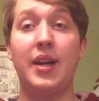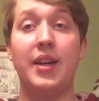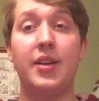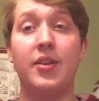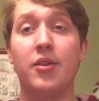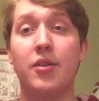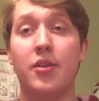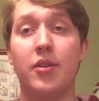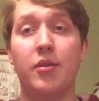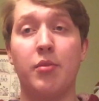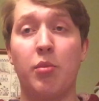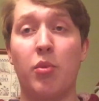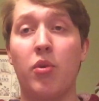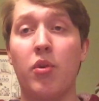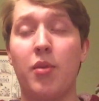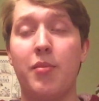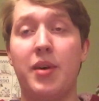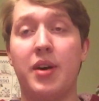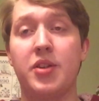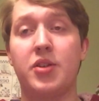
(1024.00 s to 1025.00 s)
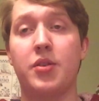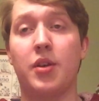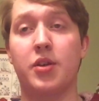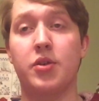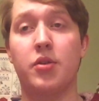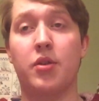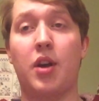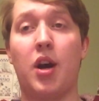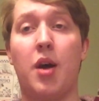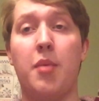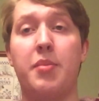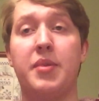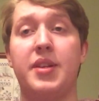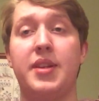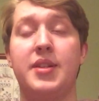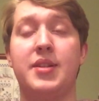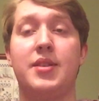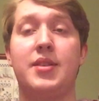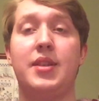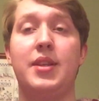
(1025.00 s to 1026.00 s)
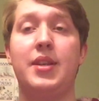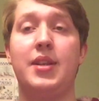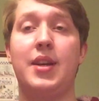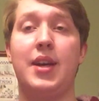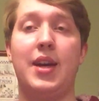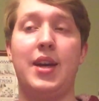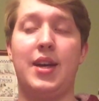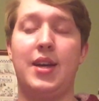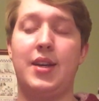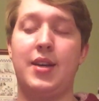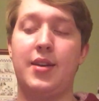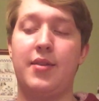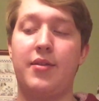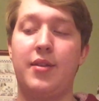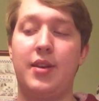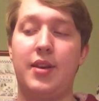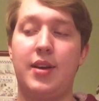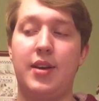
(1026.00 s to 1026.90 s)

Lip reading: I need to learn more about structural competency and